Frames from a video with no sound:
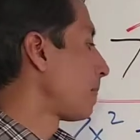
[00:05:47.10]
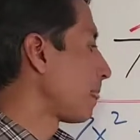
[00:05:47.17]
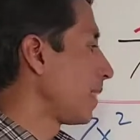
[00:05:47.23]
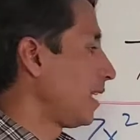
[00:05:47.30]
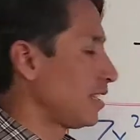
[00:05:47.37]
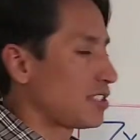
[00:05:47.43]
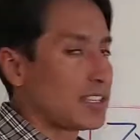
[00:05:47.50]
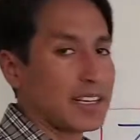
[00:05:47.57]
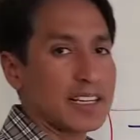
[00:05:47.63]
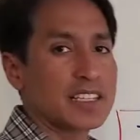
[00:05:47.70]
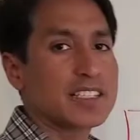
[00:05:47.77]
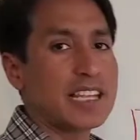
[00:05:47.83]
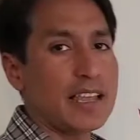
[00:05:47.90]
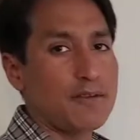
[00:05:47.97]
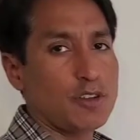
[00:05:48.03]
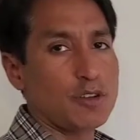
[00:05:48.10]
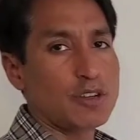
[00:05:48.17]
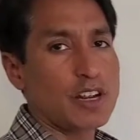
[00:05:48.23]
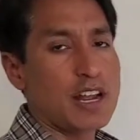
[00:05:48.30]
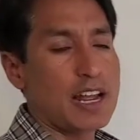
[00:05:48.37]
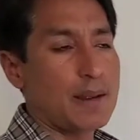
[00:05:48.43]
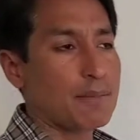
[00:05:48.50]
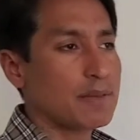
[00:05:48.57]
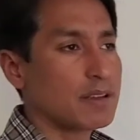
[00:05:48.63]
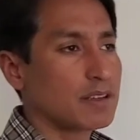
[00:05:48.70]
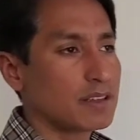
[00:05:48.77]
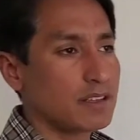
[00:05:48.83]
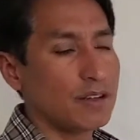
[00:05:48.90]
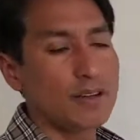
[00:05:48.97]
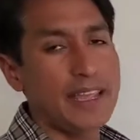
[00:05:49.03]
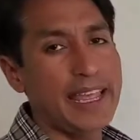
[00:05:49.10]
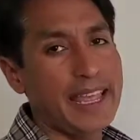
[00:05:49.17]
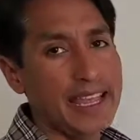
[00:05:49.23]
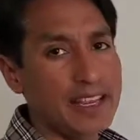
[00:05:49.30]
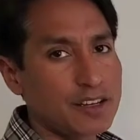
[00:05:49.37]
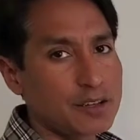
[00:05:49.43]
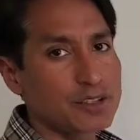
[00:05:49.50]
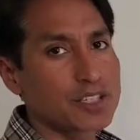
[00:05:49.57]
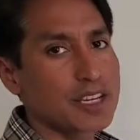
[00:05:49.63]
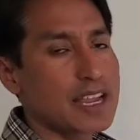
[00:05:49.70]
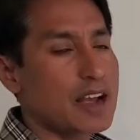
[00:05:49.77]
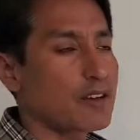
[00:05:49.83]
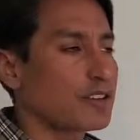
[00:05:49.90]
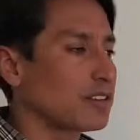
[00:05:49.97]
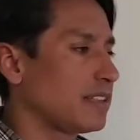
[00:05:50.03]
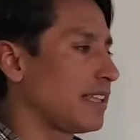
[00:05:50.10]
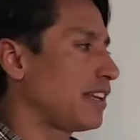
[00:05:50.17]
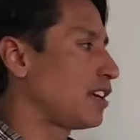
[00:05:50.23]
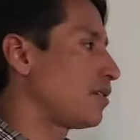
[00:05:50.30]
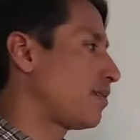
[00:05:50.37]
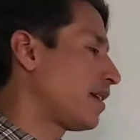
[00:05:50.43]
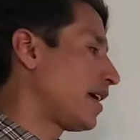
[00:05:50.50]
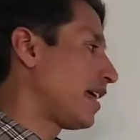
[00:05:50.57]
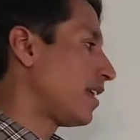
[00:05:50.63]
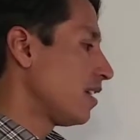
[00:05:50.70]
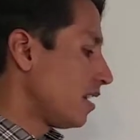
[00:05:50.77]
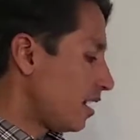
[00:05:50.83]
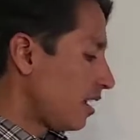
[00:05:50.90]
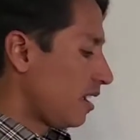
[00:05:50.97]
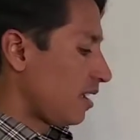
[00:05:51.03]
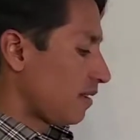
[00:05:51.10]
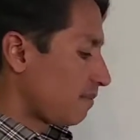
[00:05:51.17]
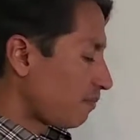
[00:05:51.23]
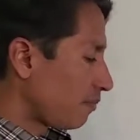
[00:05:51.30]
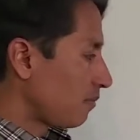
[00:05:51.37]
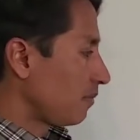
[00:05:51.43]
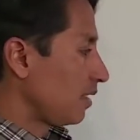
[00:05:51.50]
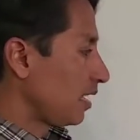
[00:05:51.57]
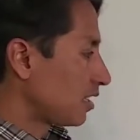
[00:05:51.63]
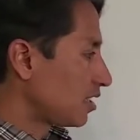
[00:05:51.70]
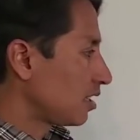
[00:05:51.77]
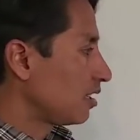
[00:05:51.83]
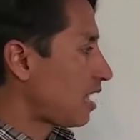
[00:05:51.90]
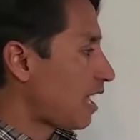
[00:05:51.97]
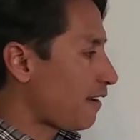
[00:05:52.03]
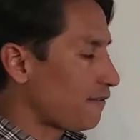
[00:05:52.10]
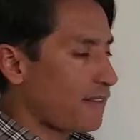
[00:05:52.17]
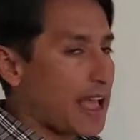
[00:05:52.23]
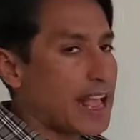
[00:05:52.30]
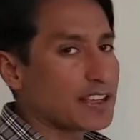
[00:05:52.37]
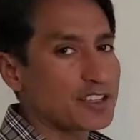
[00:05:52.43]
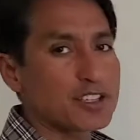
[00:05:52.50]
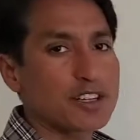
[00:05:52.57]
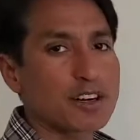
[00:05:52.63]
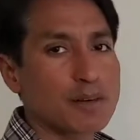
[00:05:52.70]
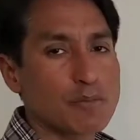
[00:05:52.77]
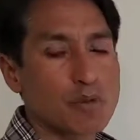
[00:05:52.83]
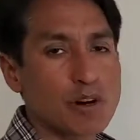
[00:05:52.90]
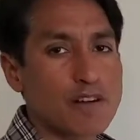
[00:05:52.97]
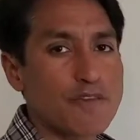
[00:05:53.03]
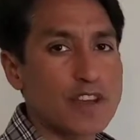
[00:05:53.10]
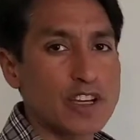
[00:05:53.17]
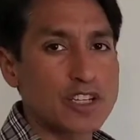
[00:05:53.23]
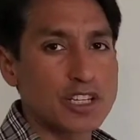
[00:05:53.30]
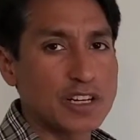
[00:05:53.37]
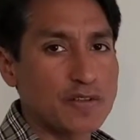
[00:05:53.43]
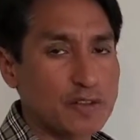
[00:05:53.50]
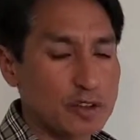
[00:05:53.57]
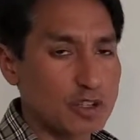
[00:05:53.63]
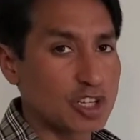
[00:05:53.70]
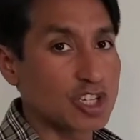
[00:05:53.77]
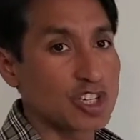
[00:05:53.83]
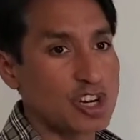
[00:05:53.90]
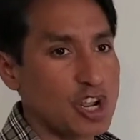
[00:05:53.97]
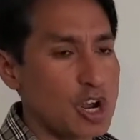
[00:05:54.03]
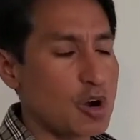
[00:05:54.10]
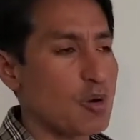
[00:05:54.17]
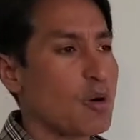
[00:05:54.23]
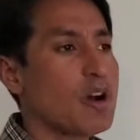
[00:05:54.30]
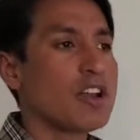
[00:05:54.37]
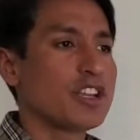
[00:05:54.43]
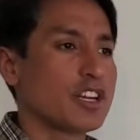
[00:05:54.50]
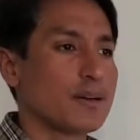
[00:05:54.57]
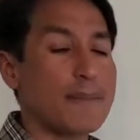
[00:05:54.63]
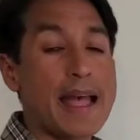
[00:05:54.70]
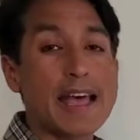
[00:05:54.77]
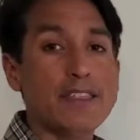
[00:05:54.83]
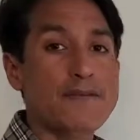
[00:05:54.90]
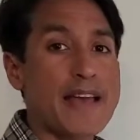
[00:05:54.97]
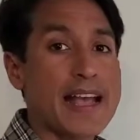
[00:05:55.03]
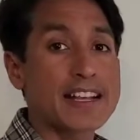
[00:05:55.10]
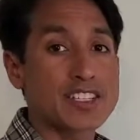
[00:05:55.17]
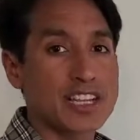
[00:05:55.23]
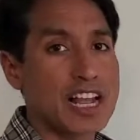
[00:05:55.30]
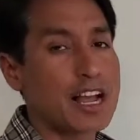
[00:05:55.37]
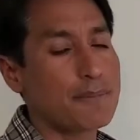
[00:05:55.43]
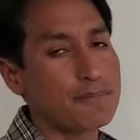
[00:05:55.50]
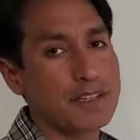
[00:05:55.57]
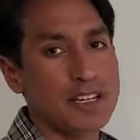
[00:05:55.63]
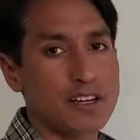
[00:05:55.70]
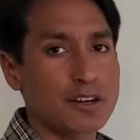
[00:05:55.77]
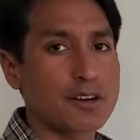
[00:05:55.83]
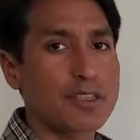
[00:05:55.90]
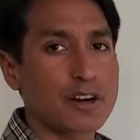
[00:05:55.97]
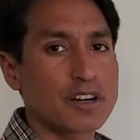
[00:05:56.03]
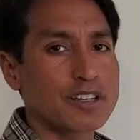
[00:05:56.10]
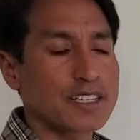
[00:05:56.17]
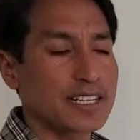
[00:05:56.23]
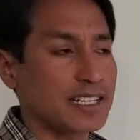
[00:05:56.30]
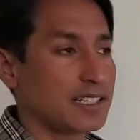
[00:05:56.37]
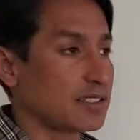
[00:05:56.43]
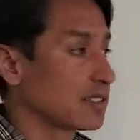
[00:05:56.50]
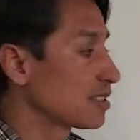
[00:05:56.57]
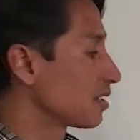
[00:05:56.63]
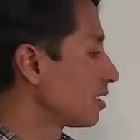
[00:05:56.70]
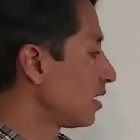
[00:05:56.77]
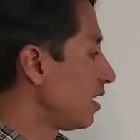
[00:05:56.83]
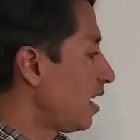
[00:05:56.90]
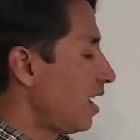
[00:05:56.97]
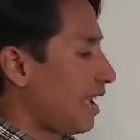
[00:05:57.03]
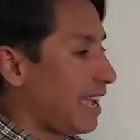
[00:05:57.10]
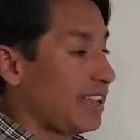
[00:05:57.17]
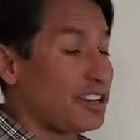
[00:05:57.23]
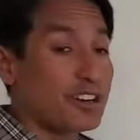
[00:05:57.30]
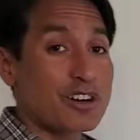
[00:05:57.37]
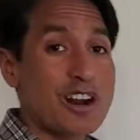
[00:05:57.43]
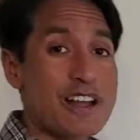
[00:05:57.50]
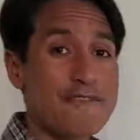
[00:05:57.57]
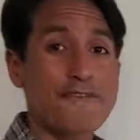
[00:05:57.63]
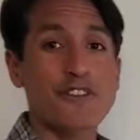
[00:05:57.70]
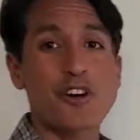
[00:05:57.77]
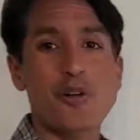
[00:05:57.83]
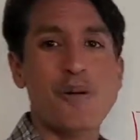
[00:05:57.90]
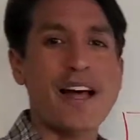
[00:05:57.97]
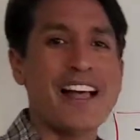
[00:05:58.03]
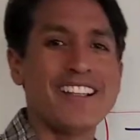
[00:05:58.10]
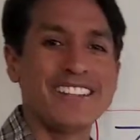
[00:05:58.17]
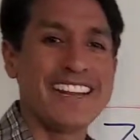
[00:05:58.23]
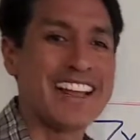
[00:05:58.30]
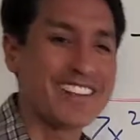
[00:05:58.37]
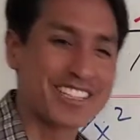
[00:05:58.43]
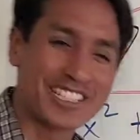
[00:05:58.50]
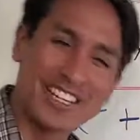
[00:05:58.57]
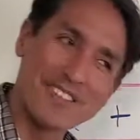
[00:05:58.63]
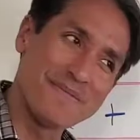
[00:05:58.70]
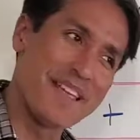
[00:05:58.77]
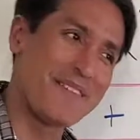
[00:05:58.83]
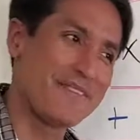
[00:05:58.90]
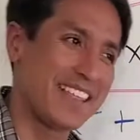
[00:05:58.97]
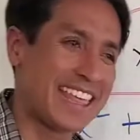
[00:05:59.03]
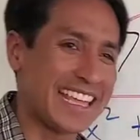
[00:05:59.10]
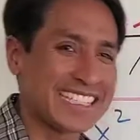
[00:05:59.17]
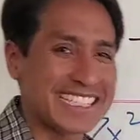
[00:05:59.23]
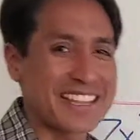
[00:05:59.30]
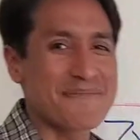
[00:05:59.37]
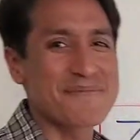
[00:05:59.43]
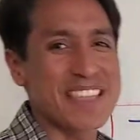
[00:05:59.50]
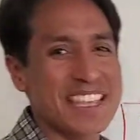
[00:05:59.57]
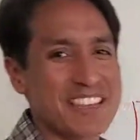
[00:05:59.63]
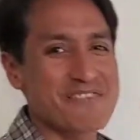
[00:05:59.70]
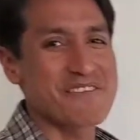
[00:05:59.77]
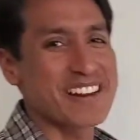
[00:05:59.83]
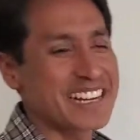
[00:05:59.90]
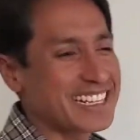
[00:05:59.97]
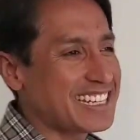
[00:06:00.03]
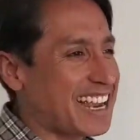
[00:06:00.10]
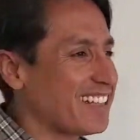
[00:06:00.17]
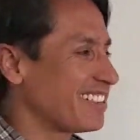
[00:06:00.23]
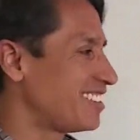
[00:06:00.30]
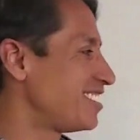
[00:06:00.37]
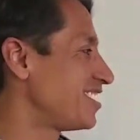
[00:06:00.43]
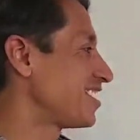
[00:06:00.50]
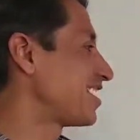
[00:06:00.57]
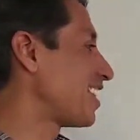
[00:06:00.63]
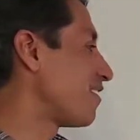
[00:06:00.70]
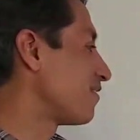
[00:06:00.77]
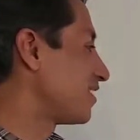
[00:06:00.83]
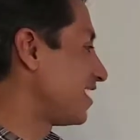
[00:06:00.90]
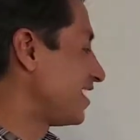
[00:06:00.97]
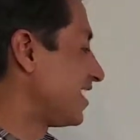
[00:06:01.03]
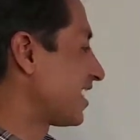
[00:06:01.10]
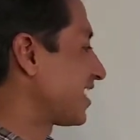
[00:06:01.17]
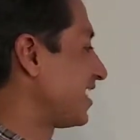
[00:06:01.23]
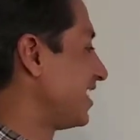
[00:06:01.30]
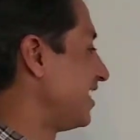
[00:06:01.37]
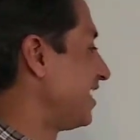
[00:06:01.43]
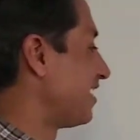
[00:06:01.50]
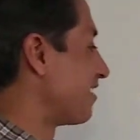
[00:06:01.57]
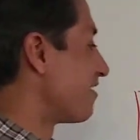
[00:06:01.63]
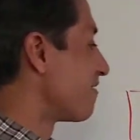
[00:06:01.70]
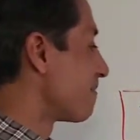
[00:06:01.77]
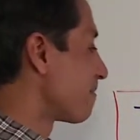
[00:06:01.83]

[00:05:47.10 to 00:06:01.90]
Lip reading: it's going to save you time. You can use a calculator, but it's a lot faster and more efficient if you just know your math facts up to your 13s. And you're off for a while now, so maybe that's something you want to challenge yourself to just do.